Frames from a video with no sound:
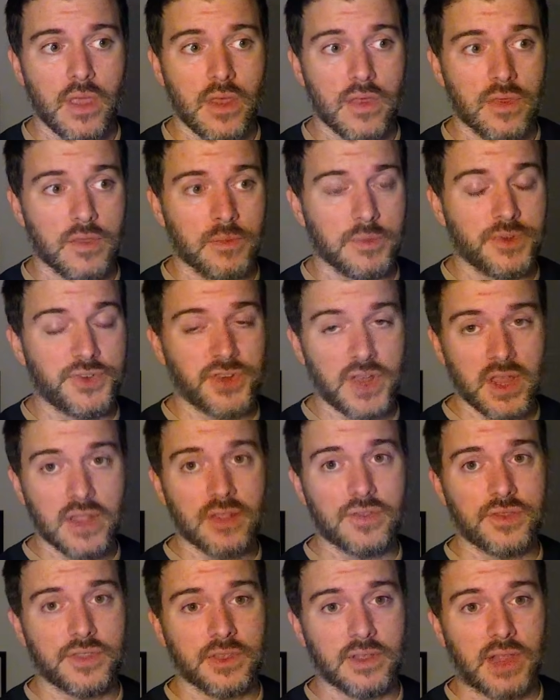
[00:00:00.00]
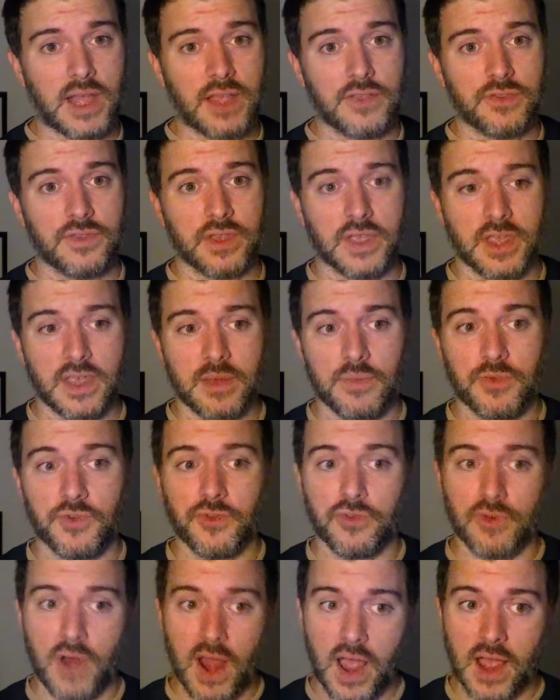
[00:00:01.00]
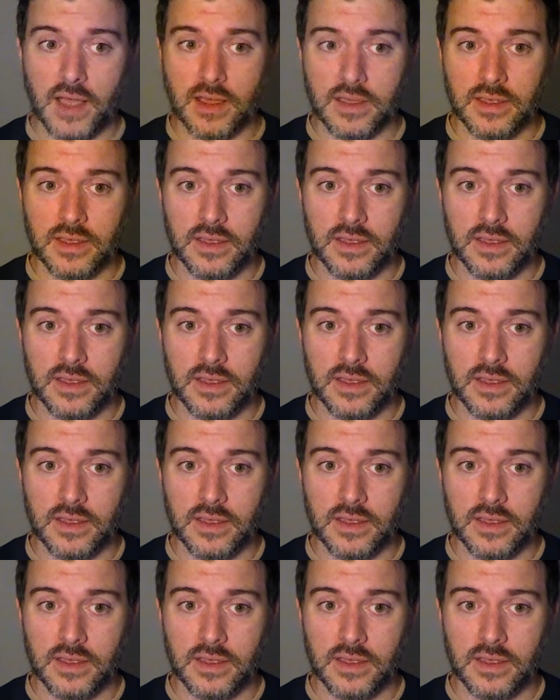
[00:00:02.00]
the machine still has to keep track